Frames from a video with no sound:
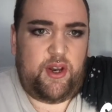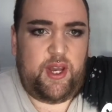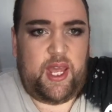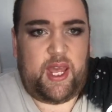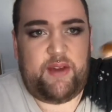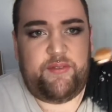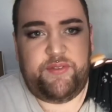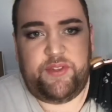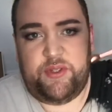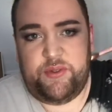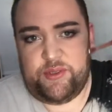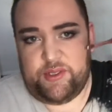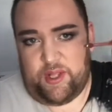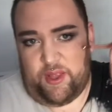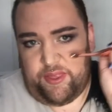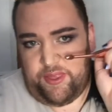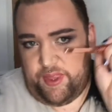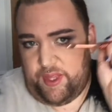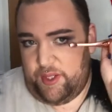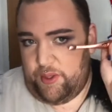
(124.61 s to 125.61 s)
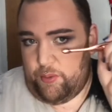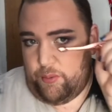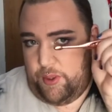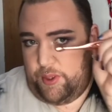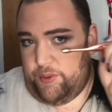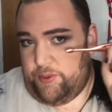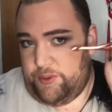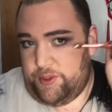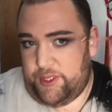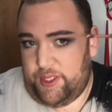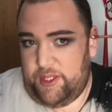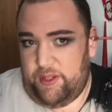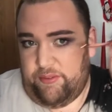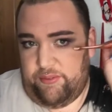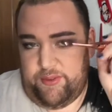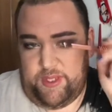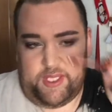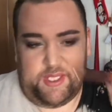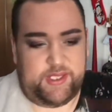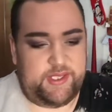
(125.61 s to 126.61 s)
I have used a thinner one
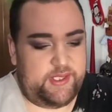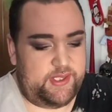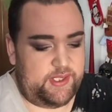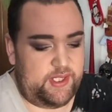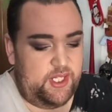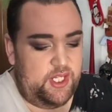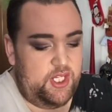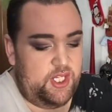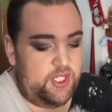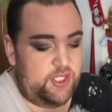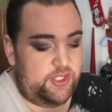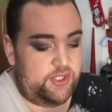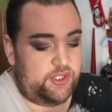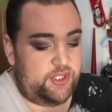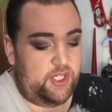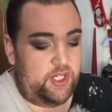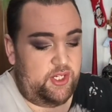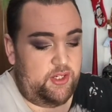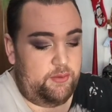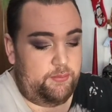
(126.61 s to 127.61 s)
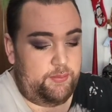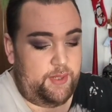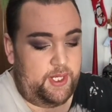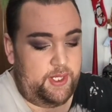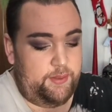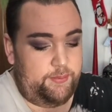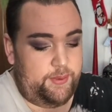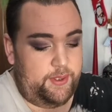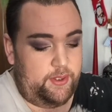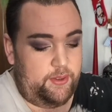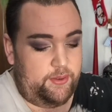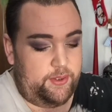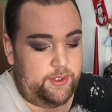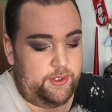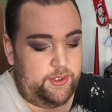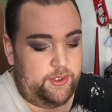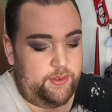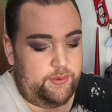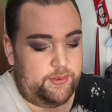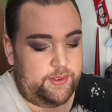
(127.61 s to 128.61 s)
underneath this, so maybe I
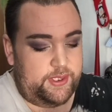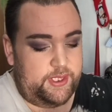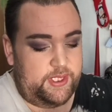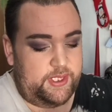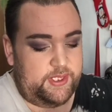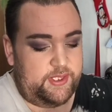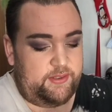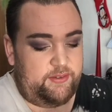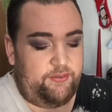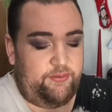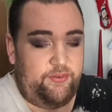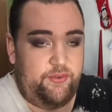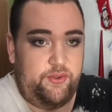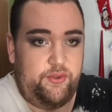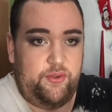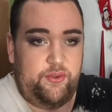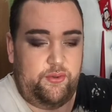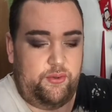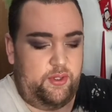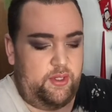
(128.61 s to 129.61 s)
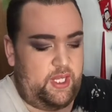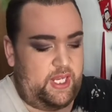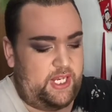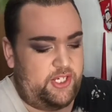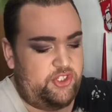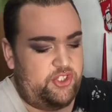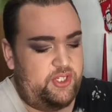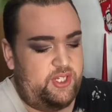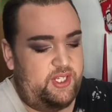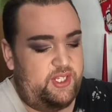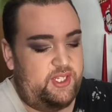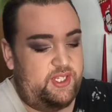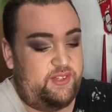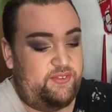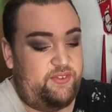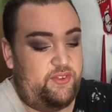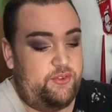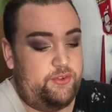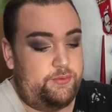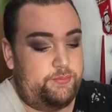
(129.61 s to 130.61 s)
can use this for, actually this
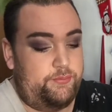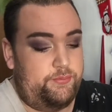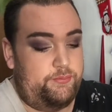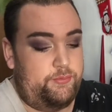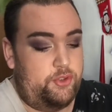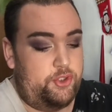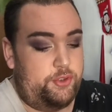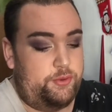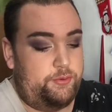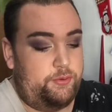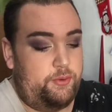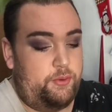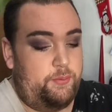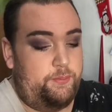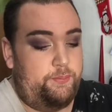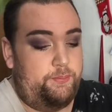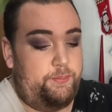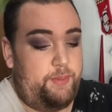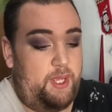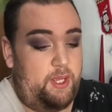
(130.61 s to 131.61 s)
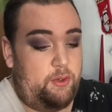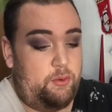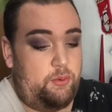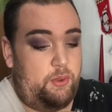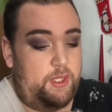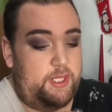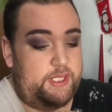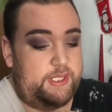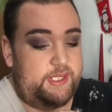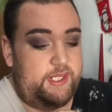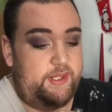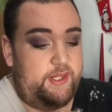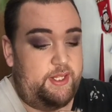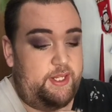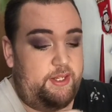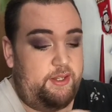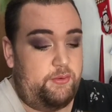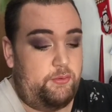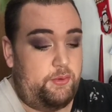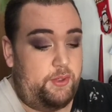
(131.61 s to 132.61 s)
feels much better quality
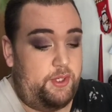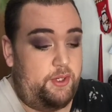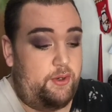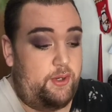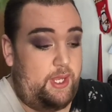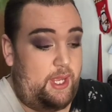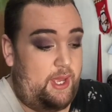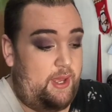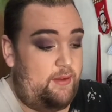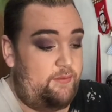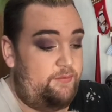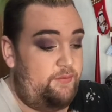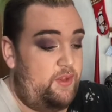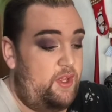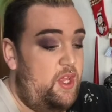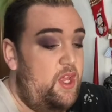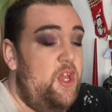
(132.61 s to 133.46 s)
than the one I have,